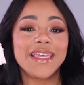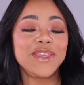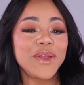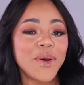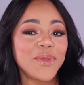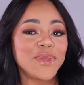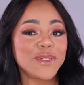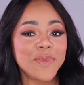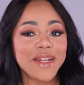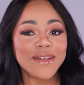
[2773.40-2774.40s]
You know,
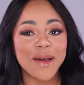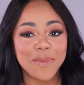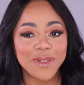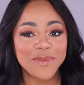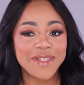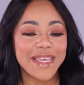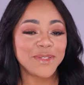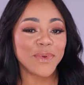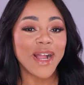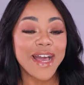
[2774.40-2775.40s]
there's been a couple of
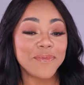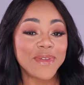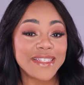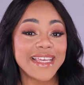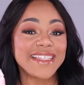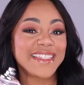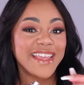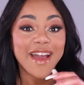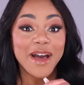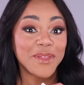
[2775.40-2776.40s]
days where I've been
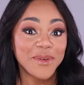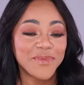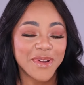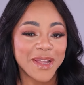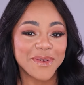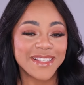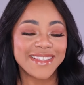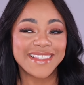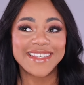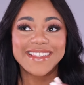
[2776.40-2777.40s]
testing other
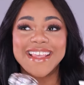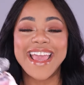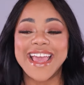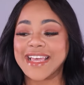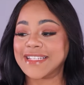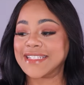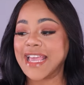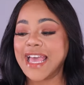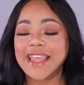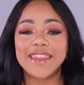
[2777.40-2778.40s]
fragrances, and
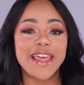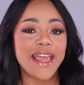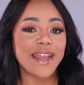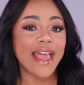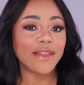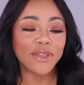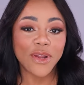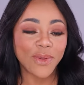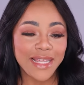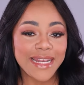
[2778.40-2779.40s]
then, you
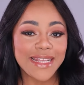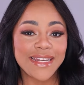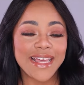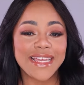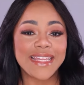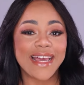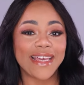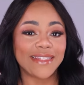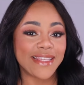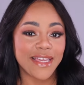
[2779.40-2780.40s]
know, late at night,
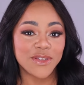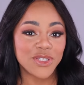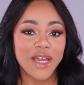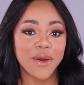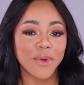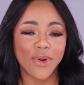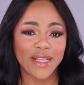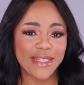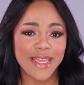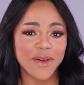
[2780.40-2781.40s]
I take a shower or
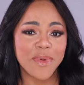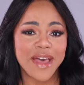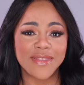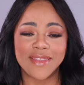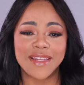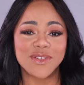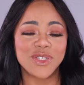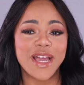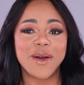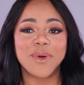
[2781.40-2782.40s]
I take a bath and then a
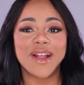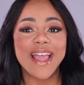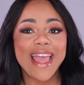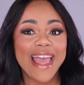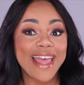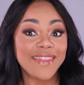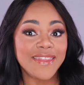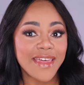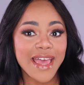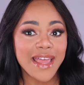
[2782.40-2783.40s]
shower,
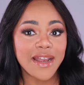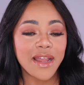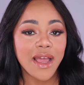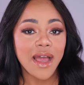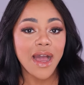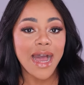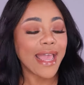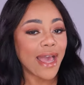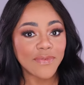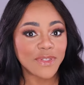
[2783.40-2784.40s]
and then I
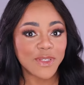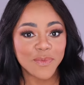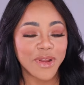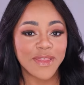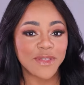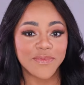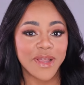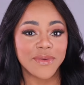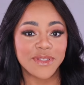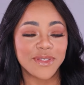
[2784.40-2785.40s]
have to spray this
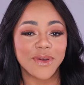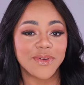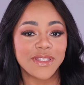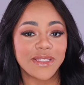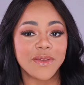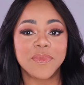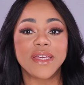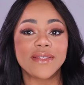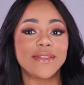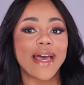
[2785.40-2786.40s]
fragrance to go to sleep
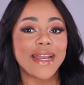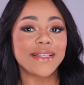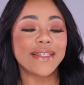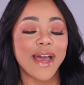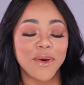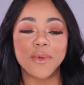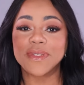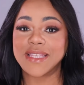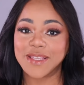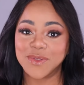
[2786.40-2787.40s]
because that is how
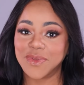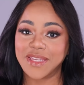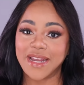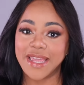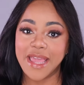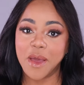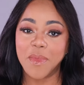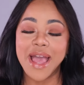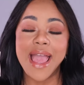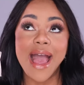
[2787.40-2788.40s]
obsessed with it I
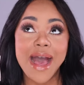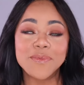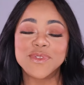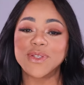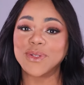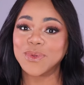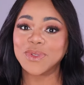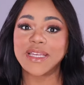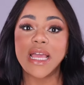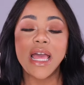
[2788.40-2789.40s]
am. I
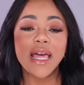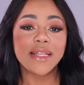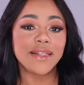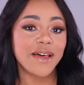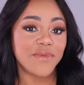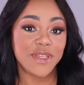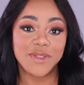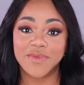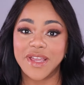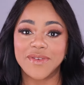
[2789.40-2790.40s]
absolutely love
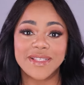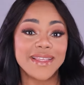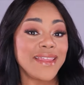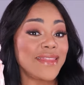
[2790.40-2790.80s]
this fragrance.